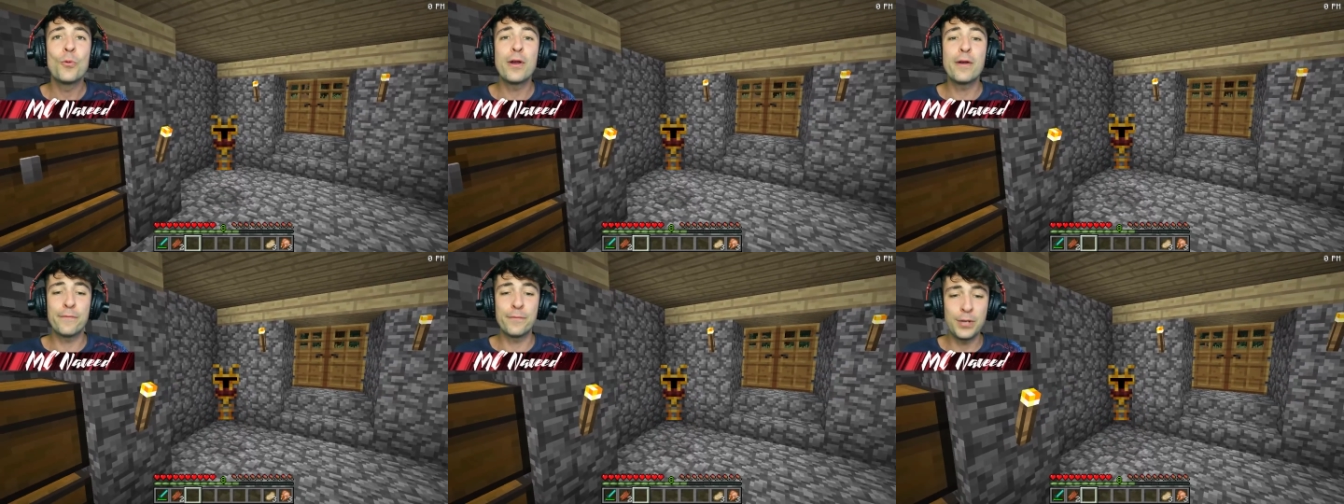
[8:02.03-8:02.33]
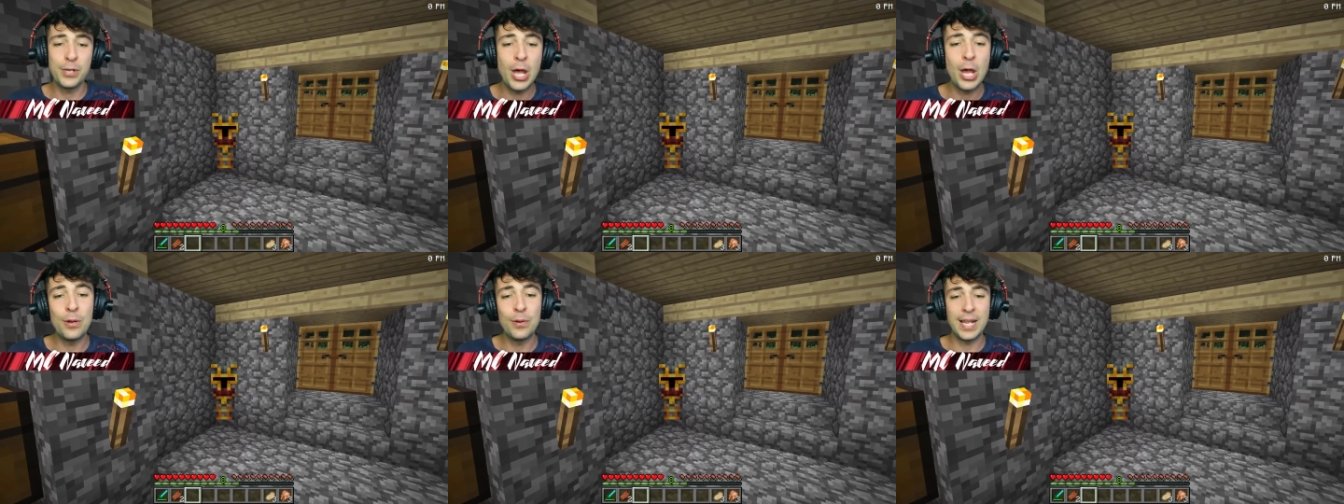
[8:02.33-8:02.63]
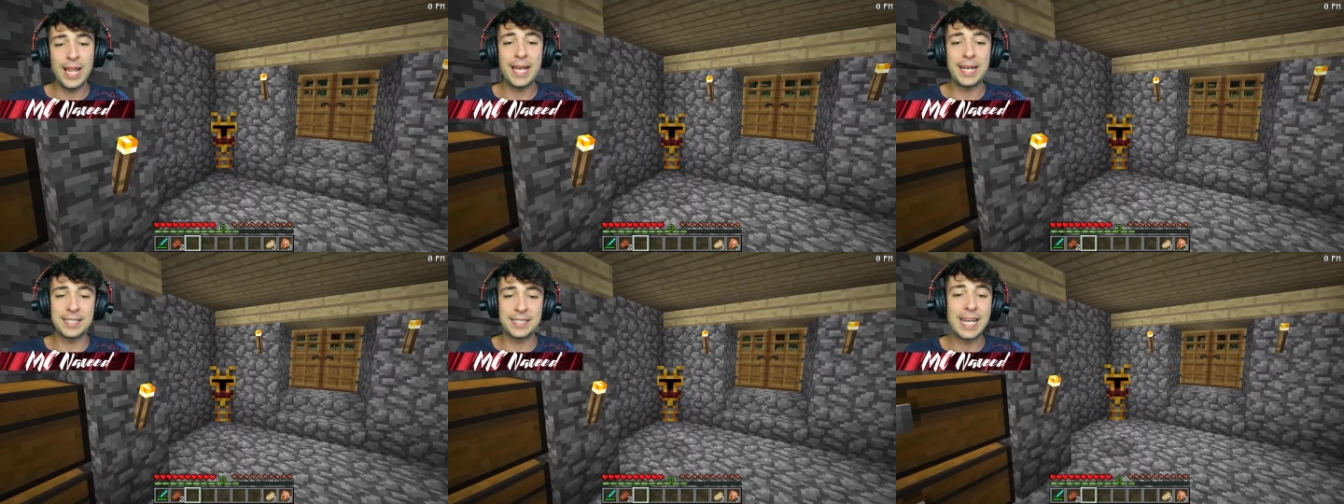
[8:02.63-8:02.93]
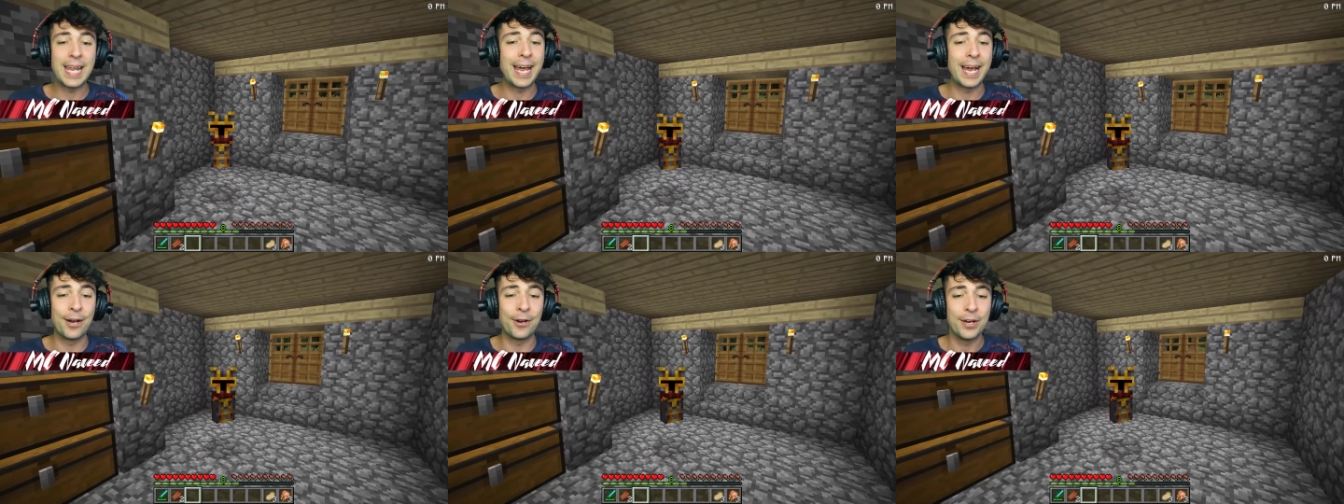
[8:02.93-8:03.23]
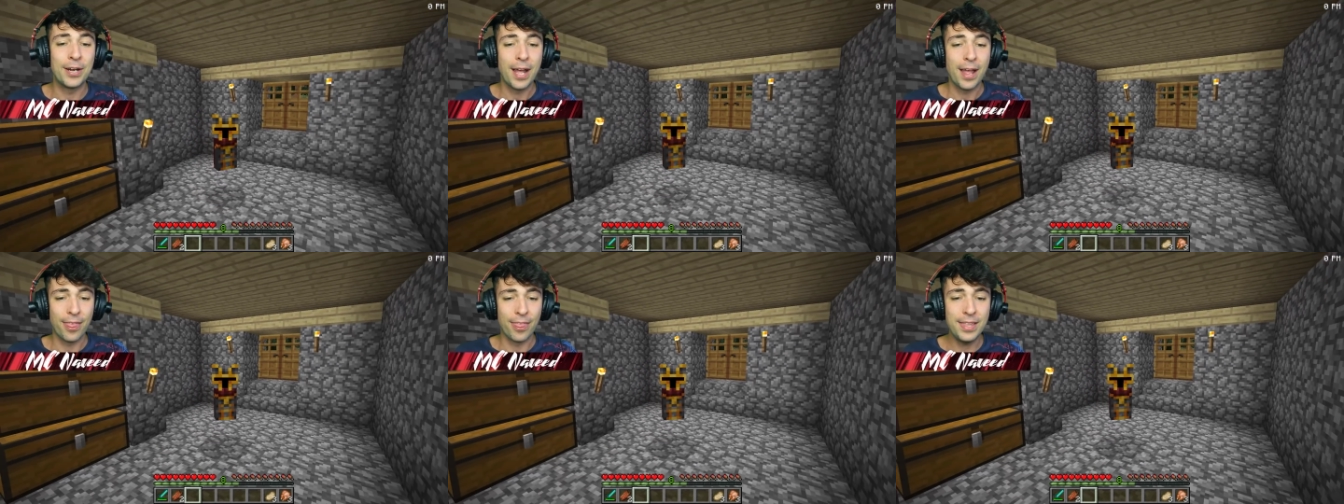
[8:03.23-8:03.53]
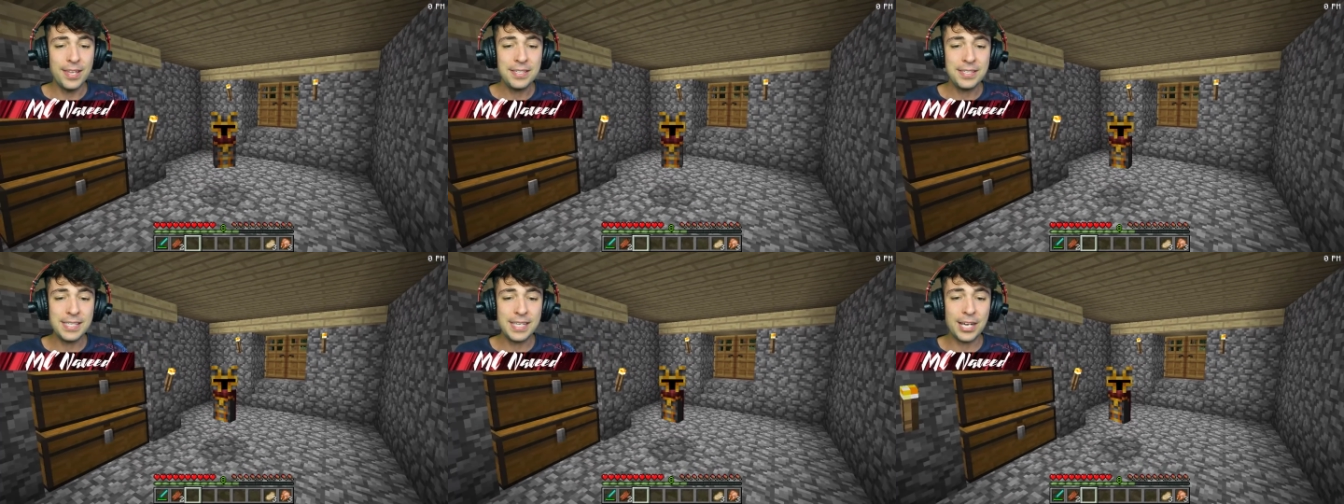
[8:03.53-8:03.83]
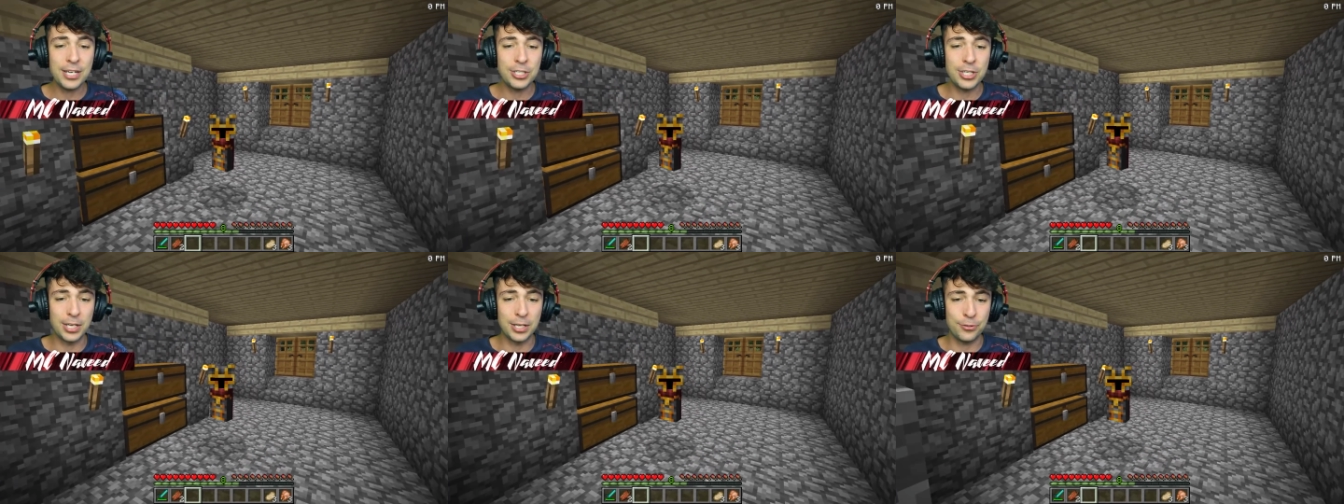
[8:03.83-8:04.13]
with no legs now. This is
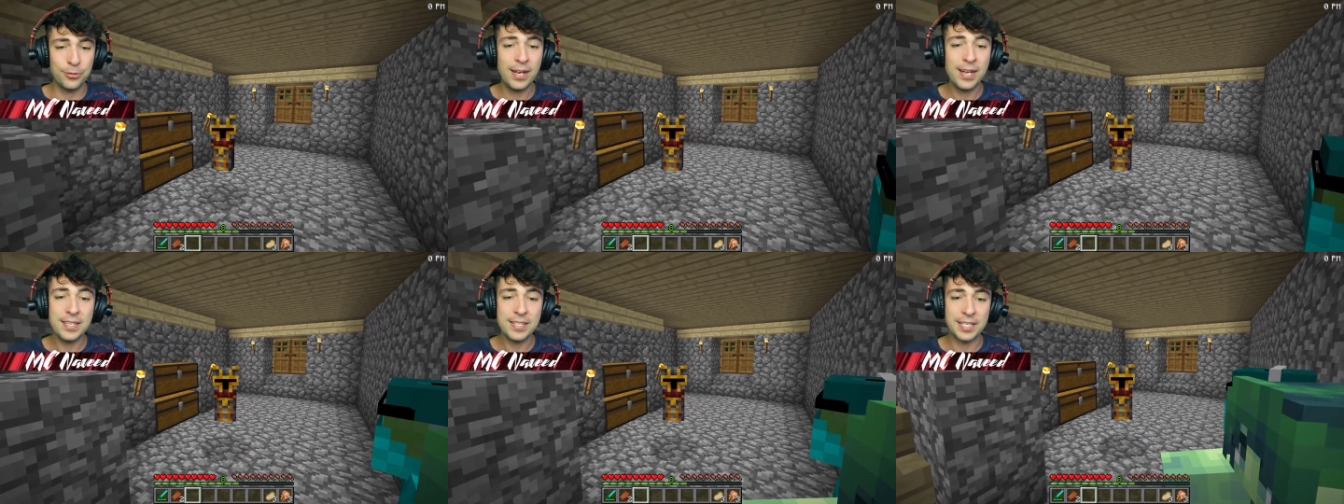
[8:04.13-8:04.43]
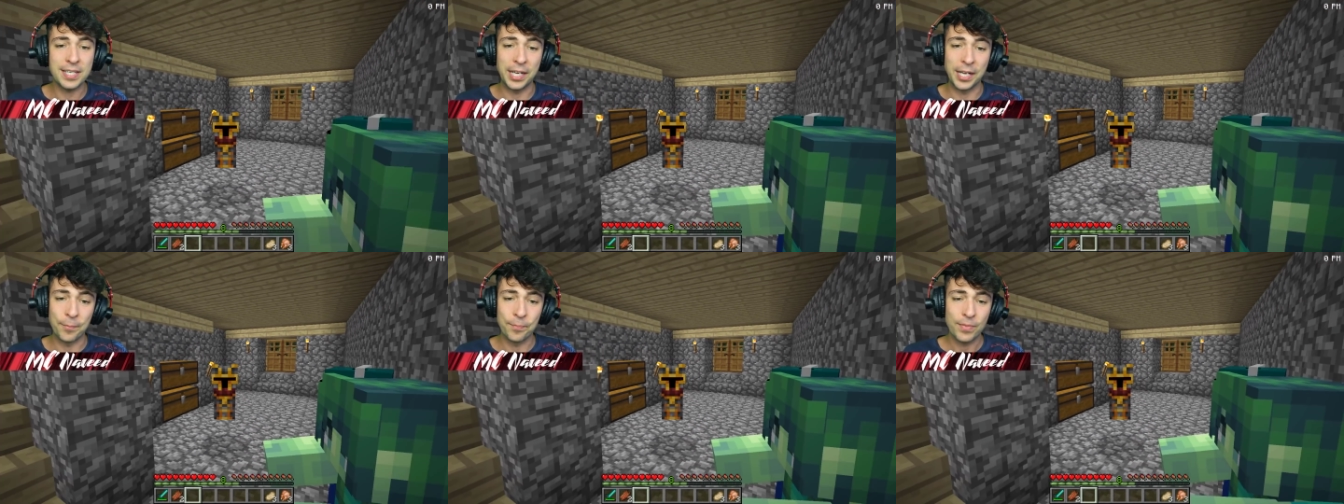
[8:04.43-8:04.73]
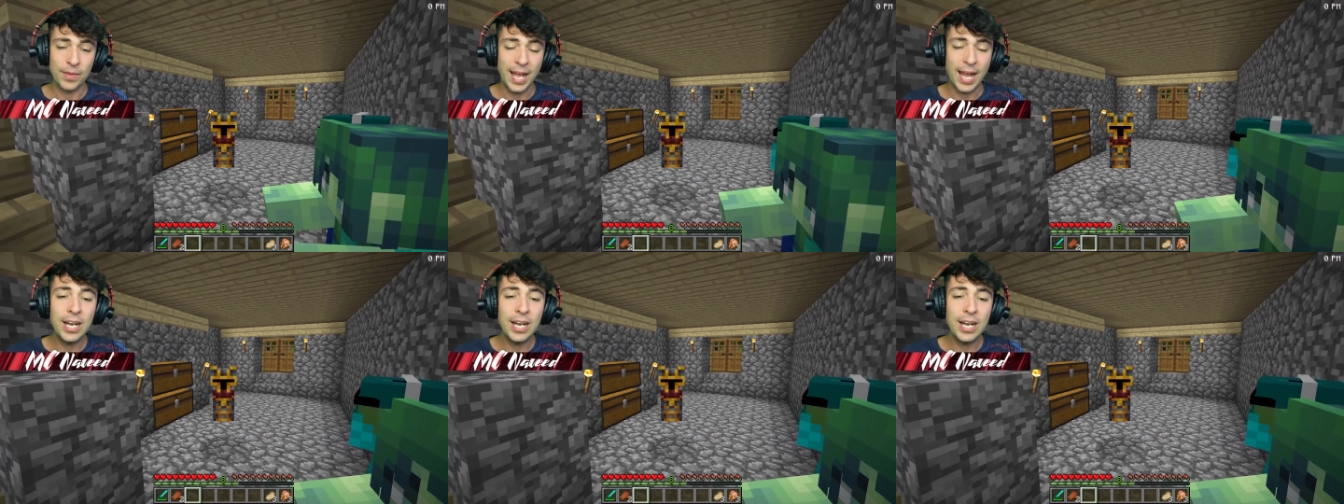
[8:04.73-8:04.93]
actually crazy.